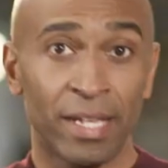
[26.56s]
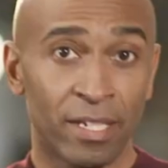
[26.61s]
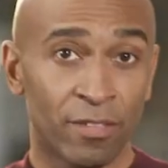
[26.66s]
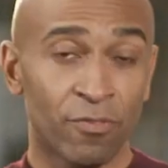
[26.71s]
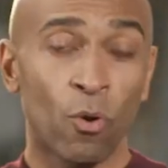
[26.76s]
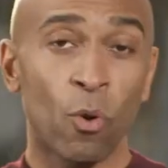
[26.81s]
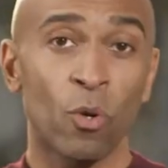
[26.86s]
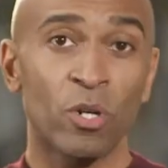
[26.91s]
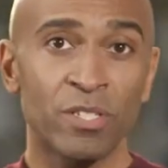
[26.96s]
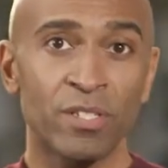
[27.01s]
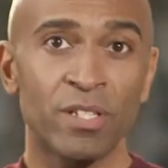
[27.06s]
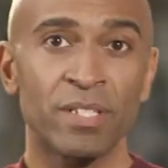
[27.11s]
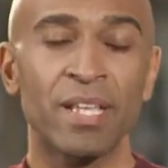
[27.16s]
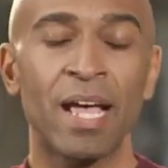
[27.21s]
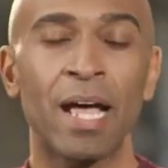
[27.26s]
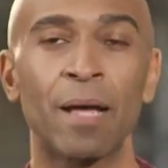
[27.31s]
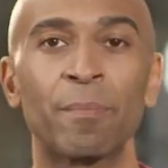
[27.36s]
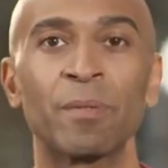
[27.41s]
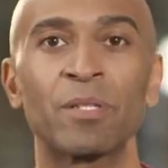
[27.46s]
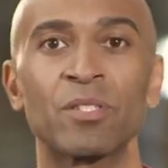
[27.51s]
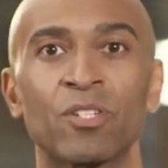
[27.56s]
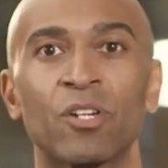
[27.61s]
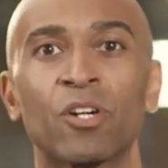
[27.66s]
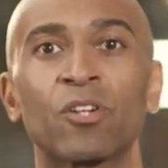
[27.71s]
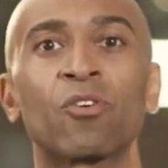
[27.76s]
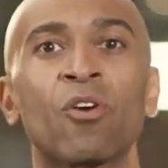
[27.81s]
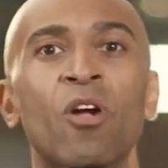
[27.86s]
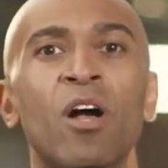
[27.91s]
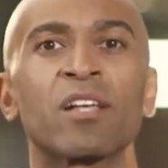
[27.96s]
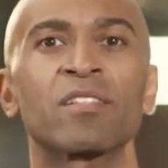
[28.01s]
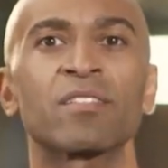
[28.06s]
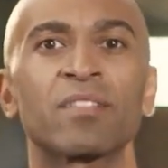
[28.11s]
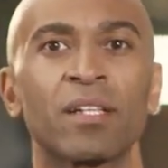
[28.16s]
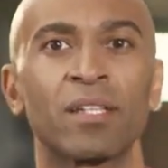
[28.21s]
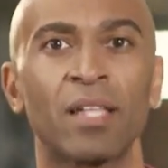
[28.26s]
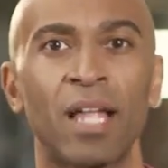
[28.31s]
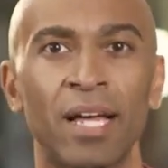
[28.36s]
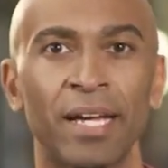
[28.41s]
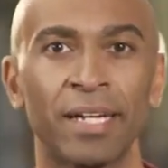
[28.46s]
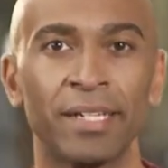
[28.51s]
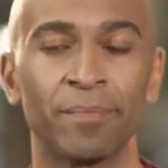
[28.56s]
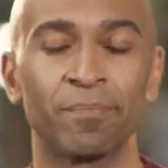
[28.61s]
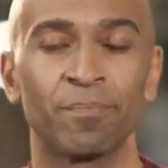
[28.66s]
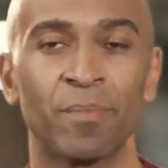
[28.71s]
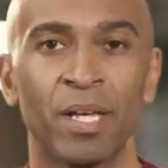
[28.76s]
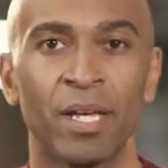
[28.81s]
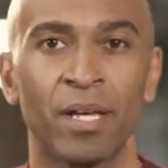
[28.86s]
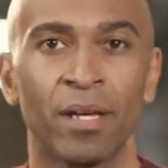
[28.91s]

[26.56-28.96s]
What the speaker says: And of course, this happens across the line.